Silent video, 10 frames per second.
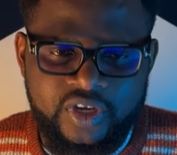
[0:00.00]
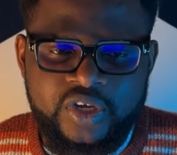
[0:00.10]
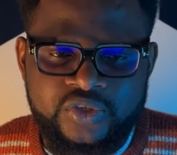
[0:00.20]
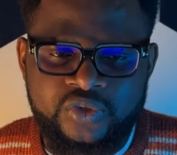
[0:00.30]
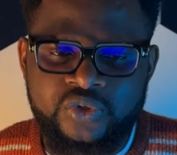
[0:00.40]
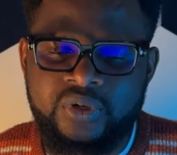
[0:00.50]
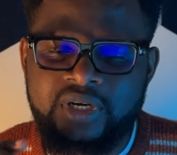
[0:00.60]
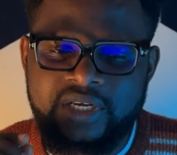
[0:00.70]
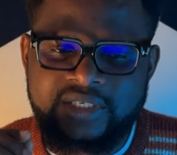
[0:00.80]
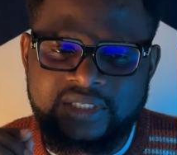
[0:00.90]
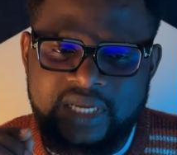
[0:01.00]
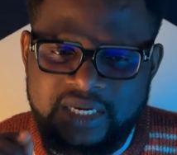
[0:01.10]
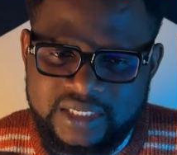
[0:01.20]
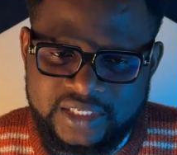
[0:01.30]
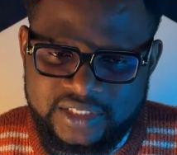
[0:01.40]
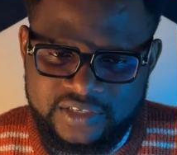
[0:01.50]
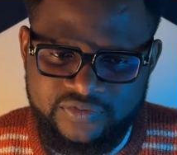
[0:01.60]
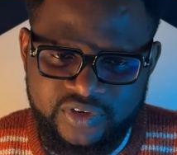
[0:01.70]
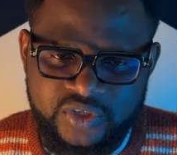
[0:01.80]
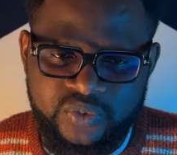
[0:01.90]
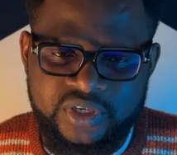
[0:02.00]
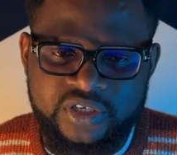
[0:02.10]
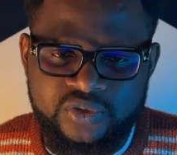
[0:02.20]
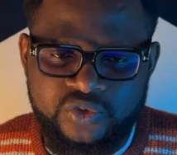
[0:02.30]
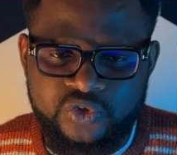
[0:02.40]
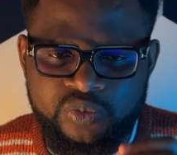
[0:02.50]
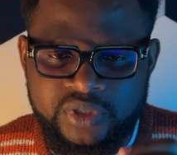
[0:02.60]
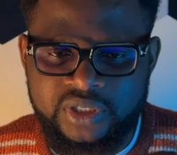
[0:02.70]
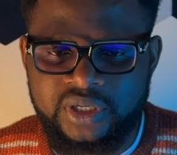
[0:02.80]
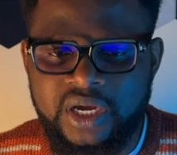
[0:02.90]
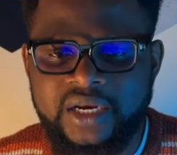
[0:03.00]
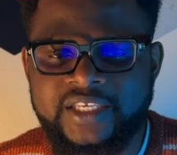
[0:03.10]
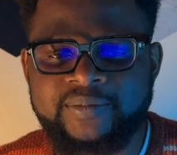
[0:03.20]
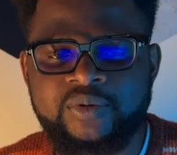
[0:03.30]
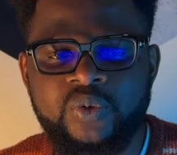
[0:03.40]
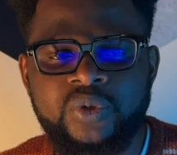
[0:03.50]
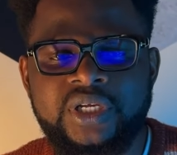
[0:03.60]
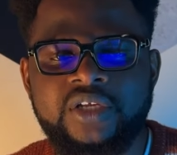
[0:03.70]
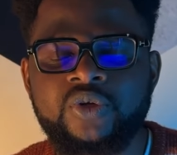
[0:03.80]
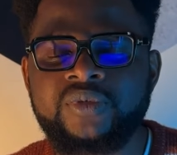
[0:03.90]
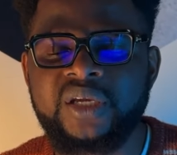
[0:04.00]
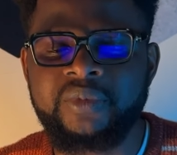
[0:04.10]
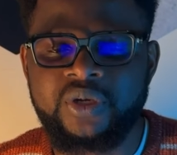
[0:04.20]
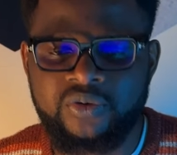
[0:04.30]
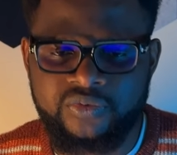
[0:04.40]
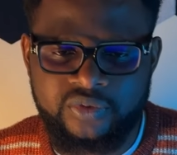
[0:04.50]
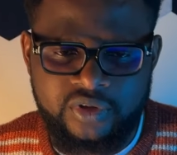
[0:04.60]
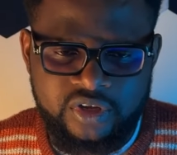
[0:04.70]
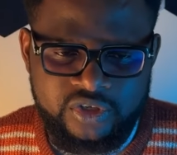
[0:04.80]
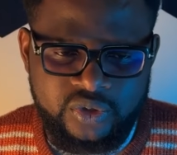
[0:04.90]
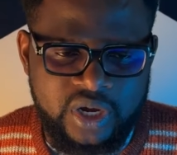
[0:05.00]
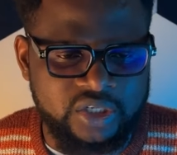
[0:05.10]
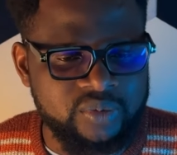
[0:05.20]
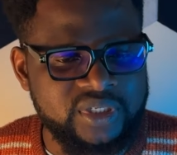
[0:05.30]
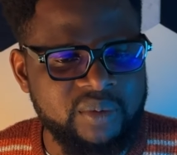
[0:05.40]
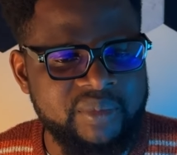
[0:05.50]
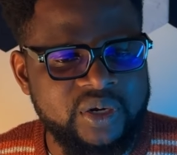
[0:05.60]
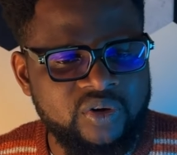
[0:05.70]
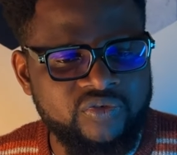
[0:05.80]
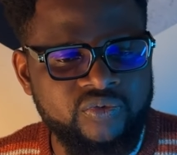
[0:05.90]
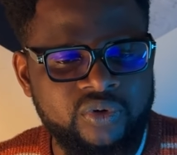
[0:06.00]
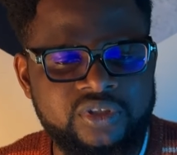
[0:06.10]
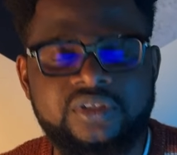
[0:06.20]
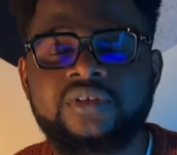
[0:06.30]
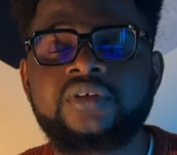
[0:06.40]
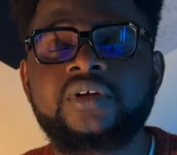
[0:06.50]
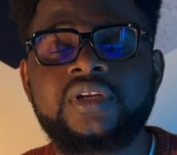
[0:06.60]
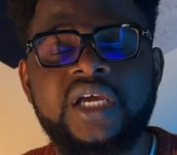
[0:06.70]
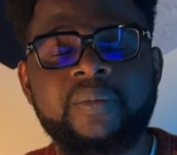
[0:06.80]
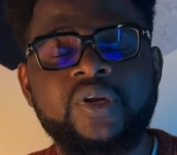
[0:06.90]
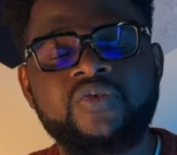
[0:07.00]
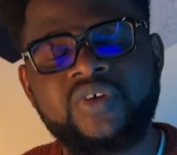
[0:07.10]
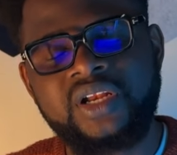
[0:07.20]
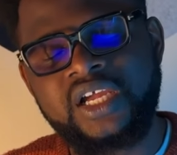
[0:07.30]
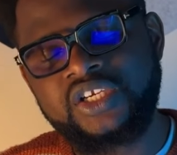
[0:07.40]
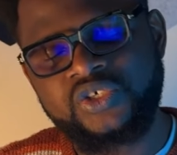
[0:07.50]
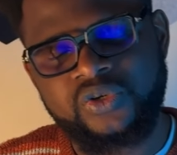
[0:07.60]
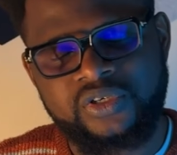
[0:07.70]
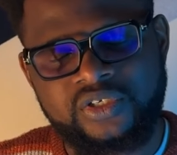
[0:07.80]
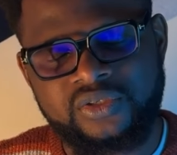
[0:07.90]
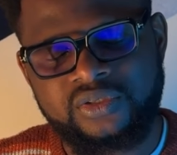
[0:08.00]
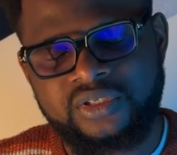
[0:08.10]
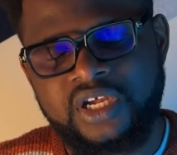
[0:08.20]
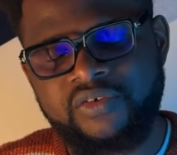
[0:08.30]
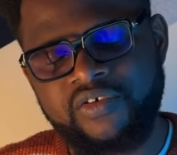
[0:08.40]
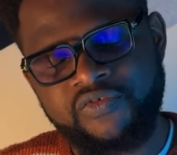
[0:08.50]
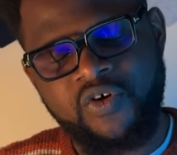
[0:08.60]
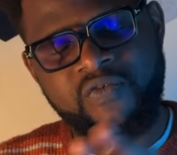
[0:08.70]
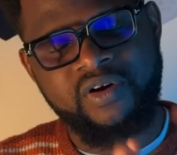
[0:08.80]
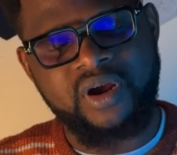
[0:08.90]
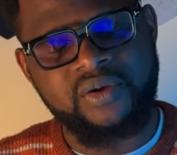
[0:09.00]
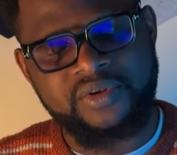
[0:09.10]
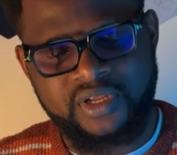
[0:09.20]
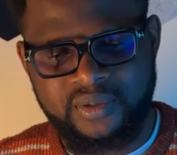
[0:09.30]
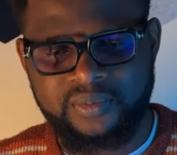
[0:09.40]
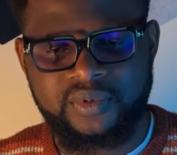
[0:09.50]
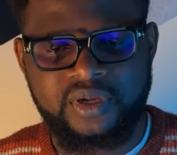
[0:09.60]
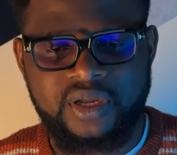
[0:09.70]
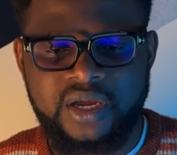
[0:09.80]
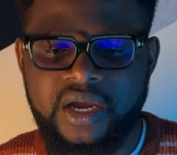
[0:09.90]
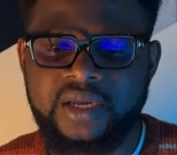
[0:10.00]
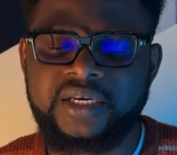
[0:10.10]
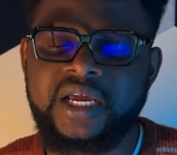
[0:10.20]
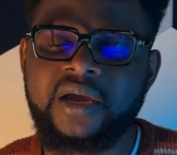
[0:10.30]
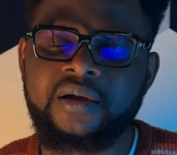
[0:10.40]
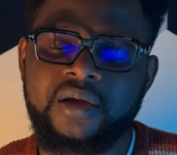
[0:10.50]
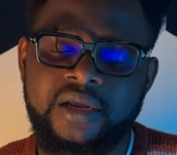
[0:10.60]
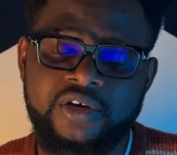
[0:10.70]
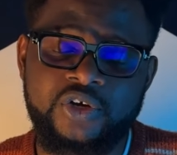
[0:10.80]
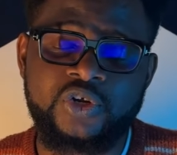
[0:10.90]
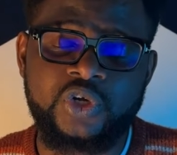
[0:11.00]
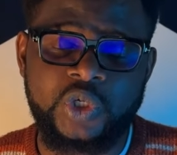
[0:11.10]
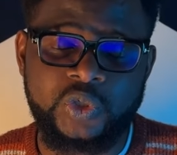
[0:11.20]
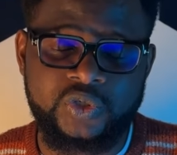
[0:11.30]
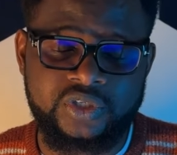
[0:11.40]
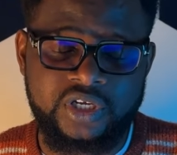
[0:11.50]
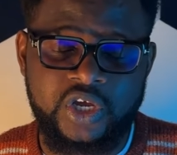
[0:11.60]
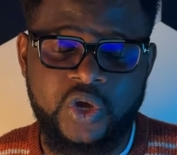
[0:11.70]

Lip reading: So to understand this difference, we need to zoom in and explore what atoms are made of. So atoms are made of what? They're made of electrons that revolve around them, and there are a nucleus that